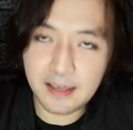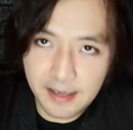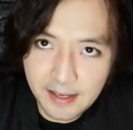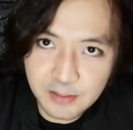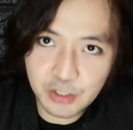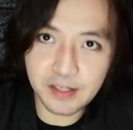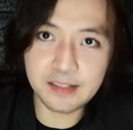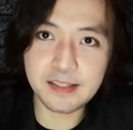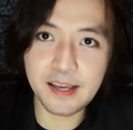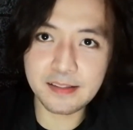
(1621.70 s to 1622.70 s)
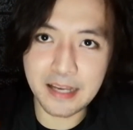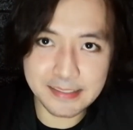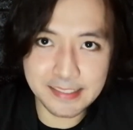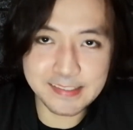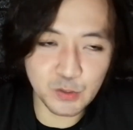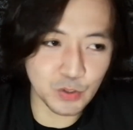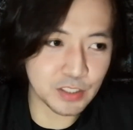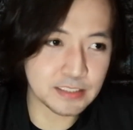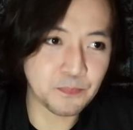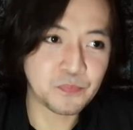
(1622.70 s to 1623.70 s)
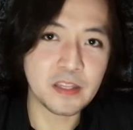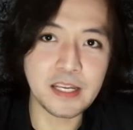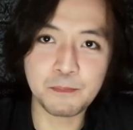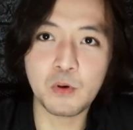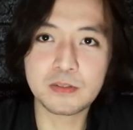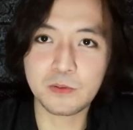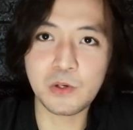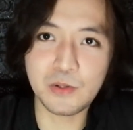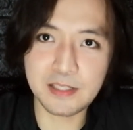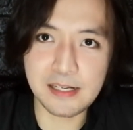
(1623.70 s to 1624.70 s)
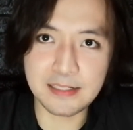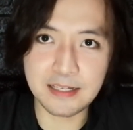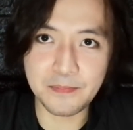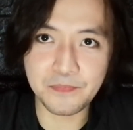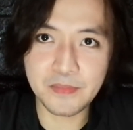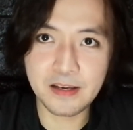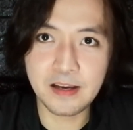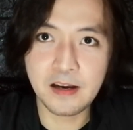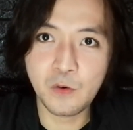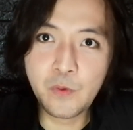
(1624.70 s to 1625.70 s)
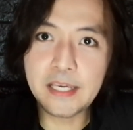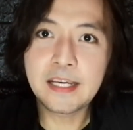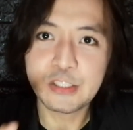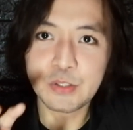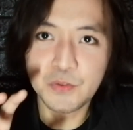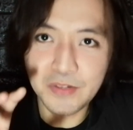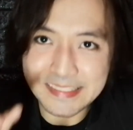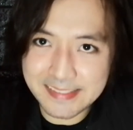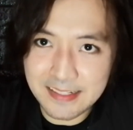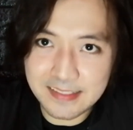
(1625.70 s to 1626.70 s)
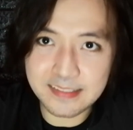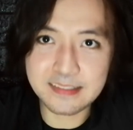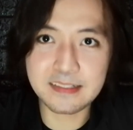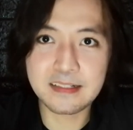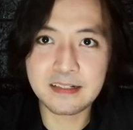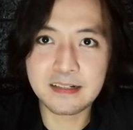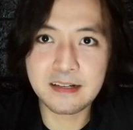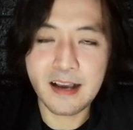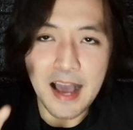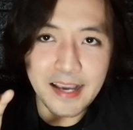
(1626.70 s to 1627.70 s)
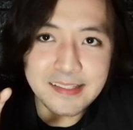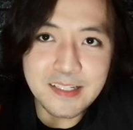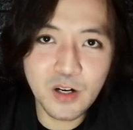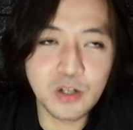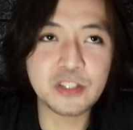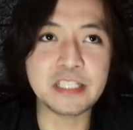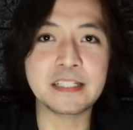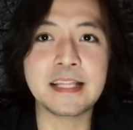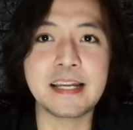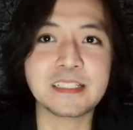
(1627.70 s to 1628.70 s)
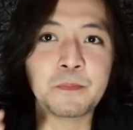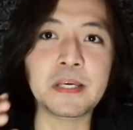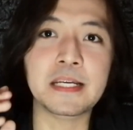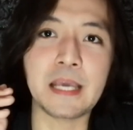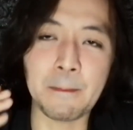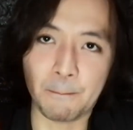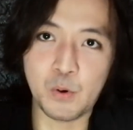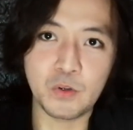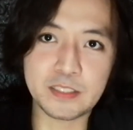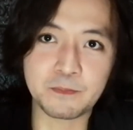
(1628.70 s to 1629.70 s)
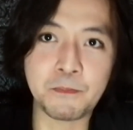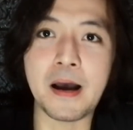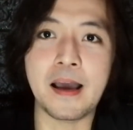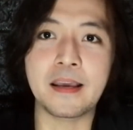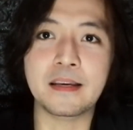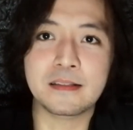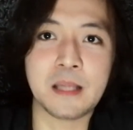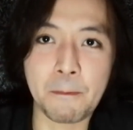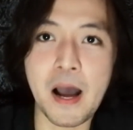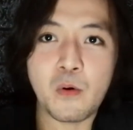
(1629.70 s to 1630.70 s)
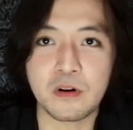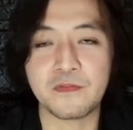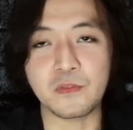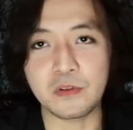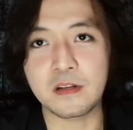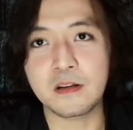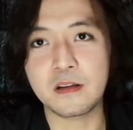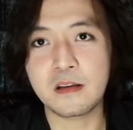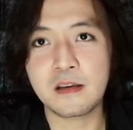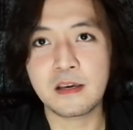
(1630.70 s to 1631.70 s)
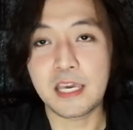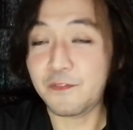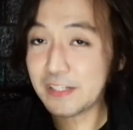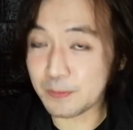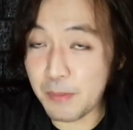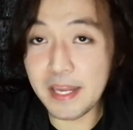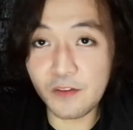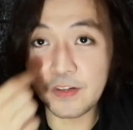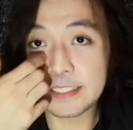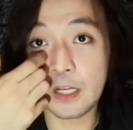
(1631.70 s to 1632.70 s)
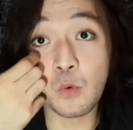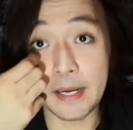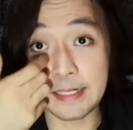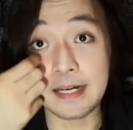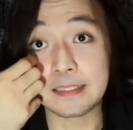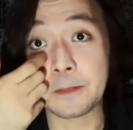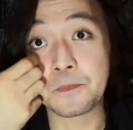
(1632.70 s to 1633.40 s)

educated discourse in postcolonialism. We should resist ideology that is being imposed by the powerful. If it's beneficial, why not?